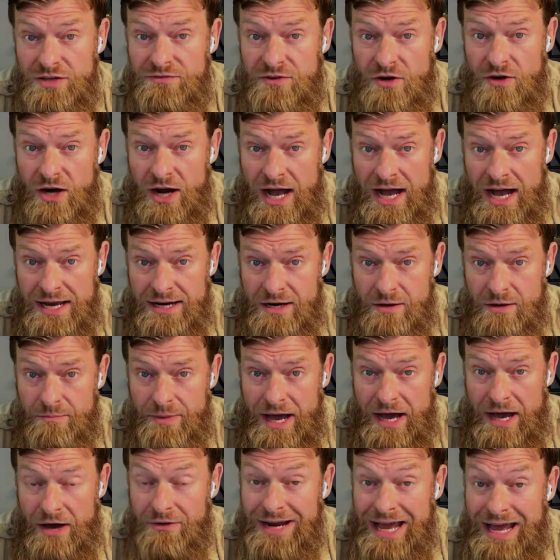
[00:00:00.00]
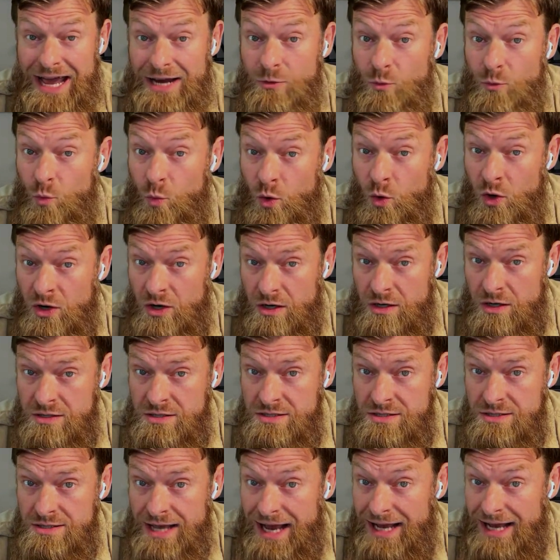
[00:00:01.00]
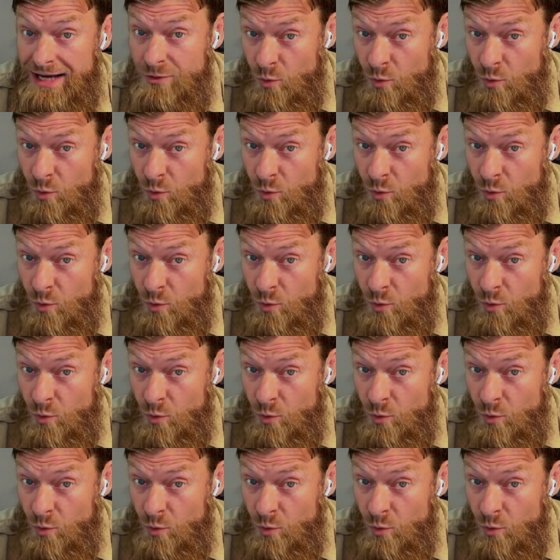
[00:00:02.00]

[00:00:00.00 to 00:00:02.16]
forgotten about, and worse,